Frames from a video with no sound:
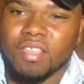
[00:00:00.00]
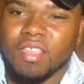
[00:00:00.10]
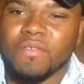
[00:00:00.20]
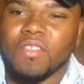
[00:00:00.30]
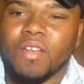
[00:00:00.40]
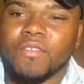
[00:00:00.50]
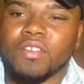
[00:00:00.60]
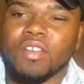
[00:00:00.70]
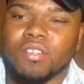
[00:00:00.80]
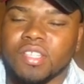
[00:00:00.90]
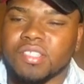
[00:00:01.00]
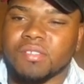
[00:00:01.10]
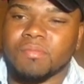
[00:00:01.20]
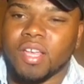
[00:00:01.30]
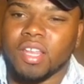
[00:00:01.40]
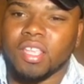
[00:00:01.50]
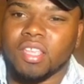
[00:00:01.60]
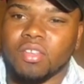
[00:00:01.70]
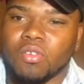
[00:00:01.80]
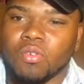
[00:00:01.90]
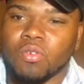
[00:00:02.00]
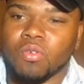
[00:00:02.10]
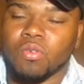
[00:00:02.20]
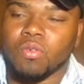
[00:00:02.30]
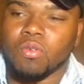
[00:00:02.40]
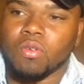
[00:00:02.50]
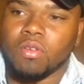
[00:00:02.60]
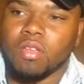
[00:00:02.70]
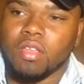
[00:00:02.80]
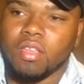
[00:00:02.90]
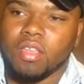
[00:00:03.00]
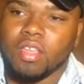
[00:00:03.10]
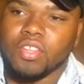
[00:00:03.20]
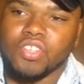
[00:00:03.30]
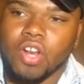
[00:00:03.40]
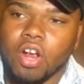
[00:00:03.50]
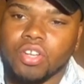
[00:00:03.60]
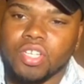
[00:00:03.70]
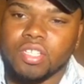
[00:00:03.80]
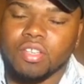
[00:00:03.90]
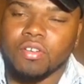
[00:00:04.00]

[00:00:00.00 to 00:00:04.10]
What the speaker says: if you ever notice somebody who charges,